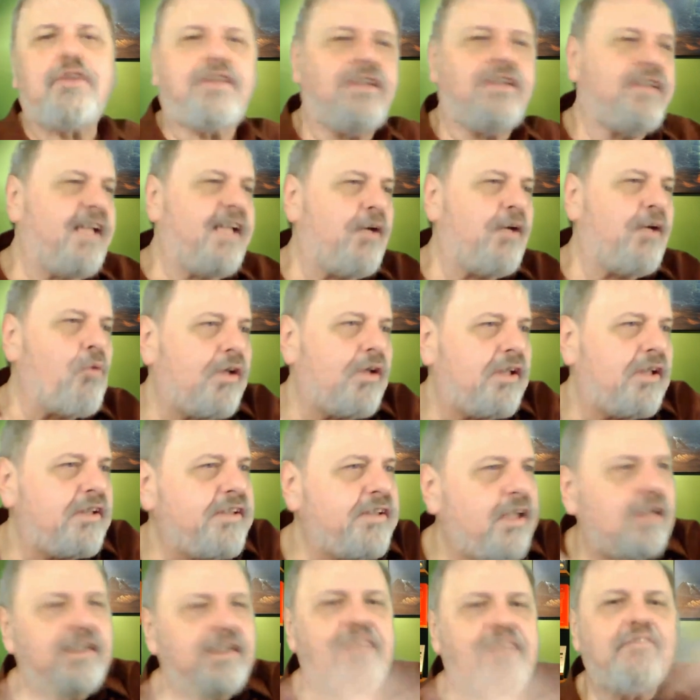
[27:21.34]
forth and they want to
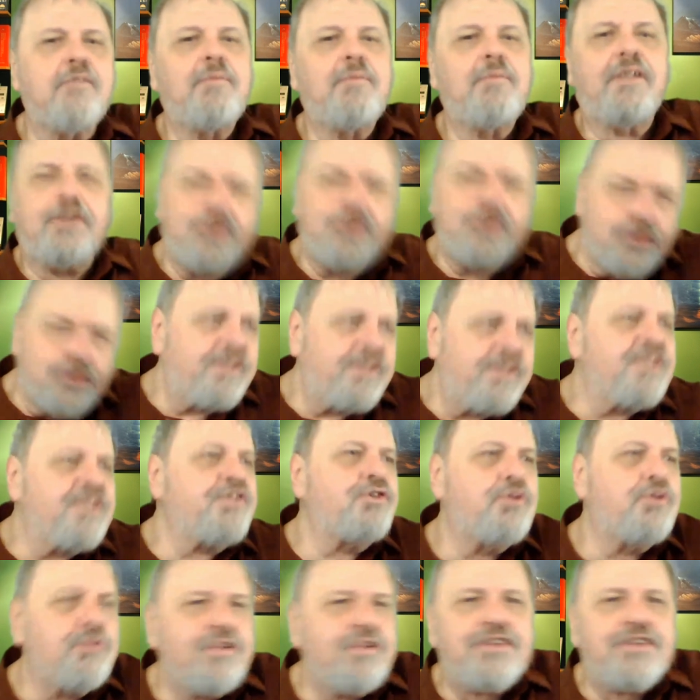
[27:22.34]
tell everybody do
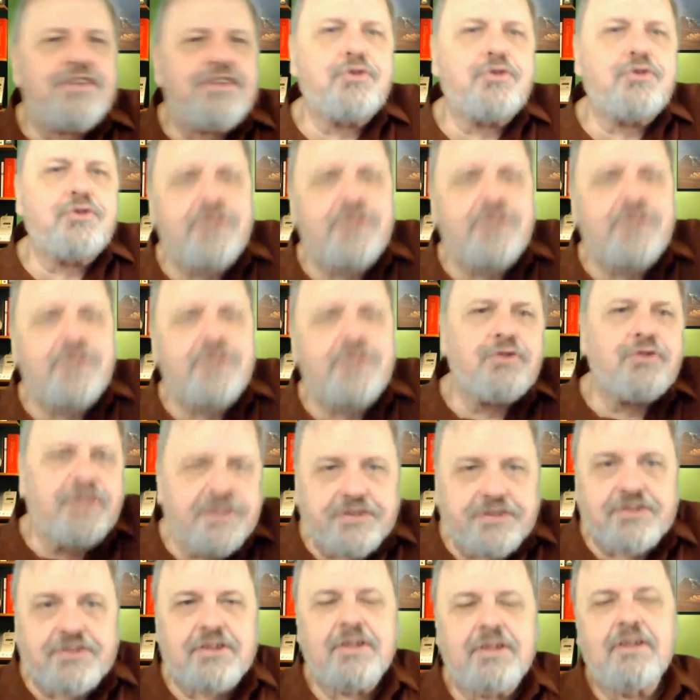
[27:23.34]
this do this do this do
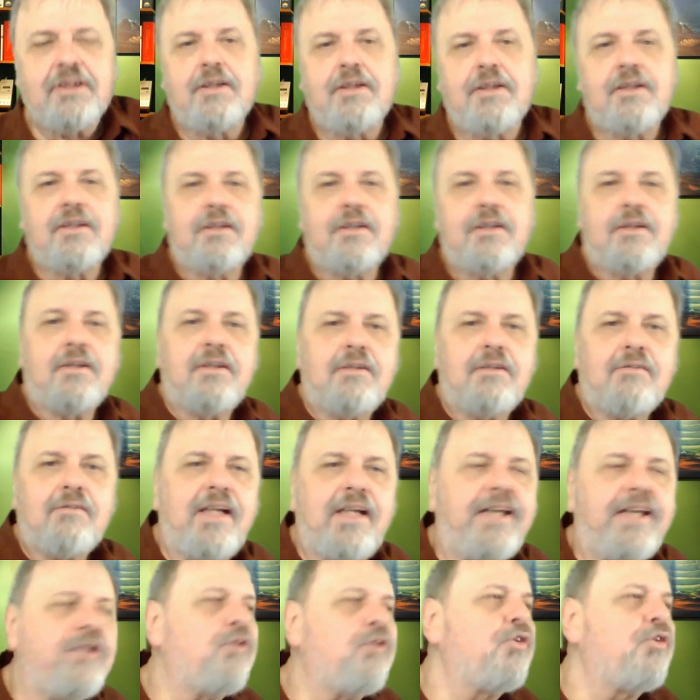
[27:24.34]
this
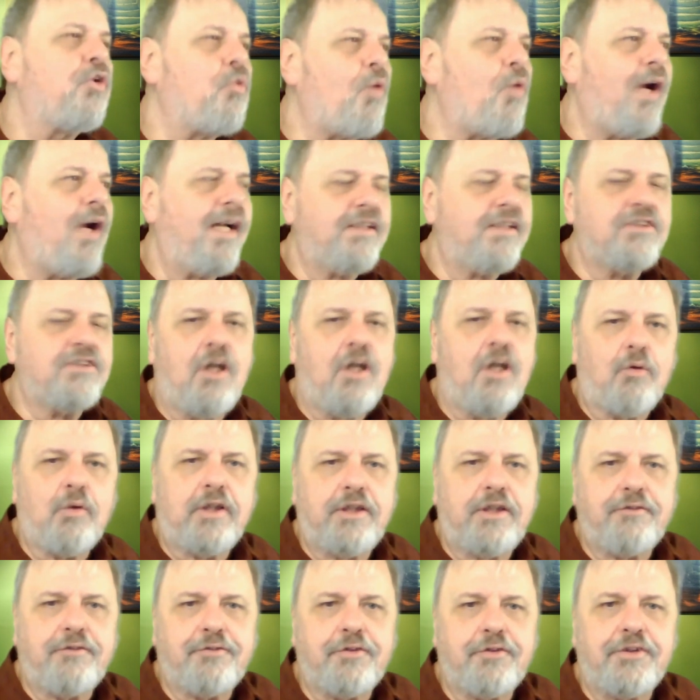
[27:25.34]
well i don't know why it's not
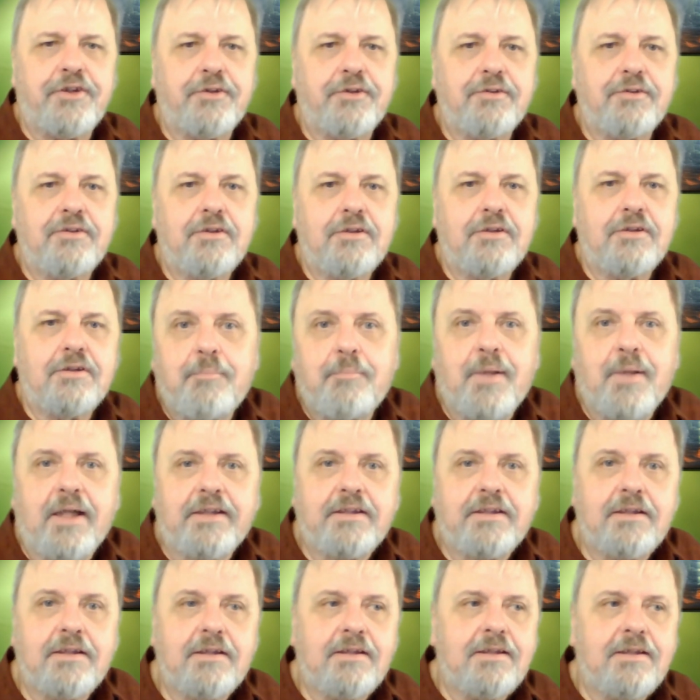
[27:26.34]
working for you
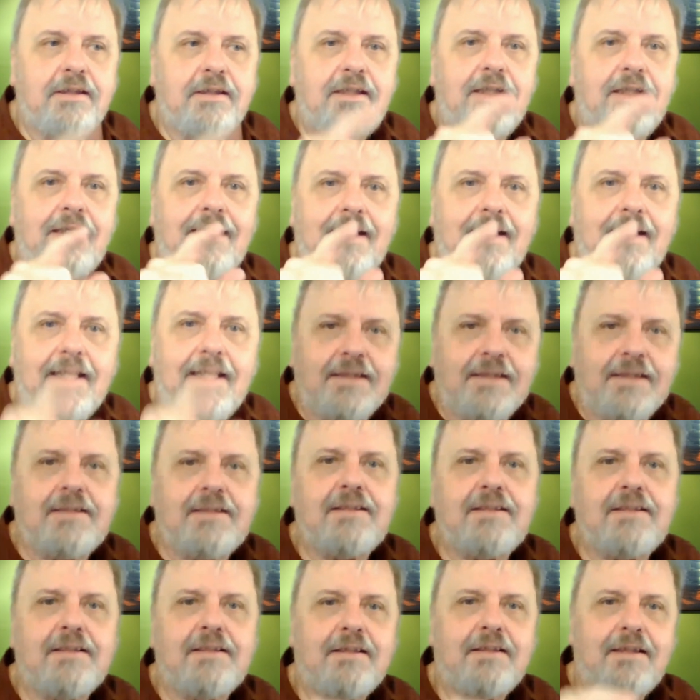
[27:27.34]
but
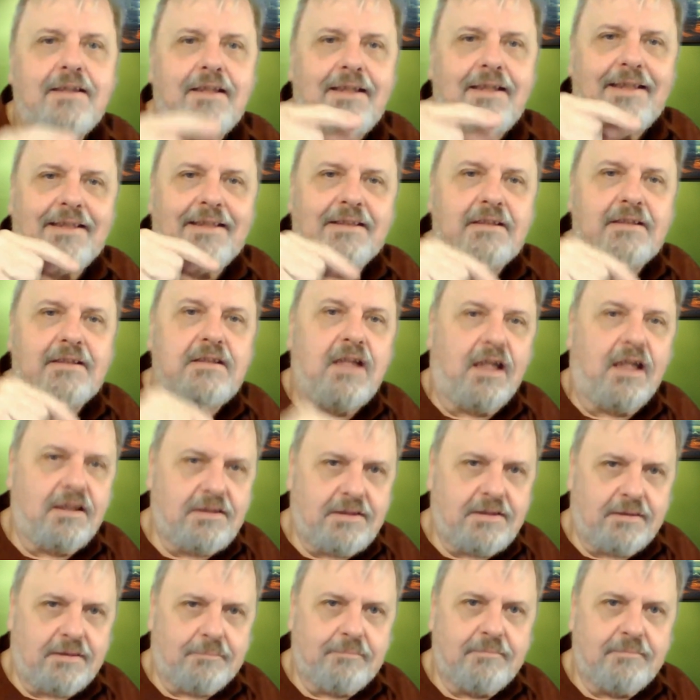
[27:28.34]
this is
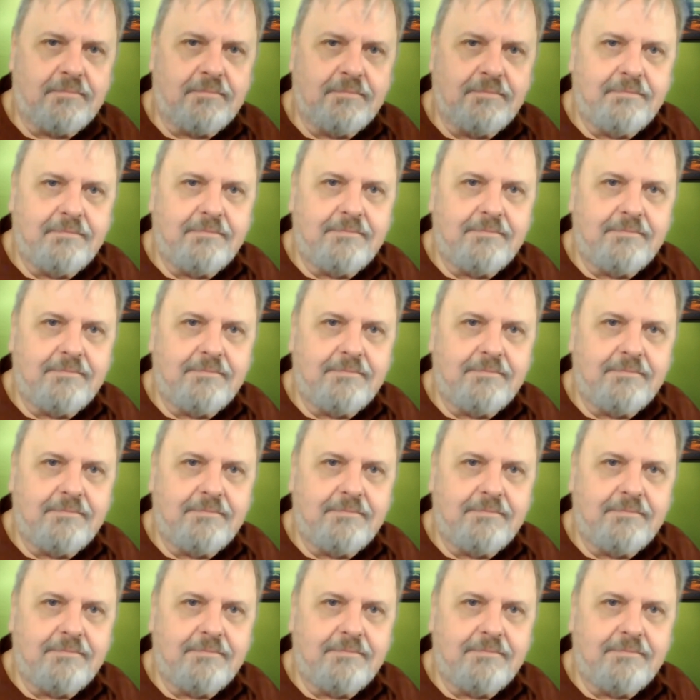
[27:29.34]
custom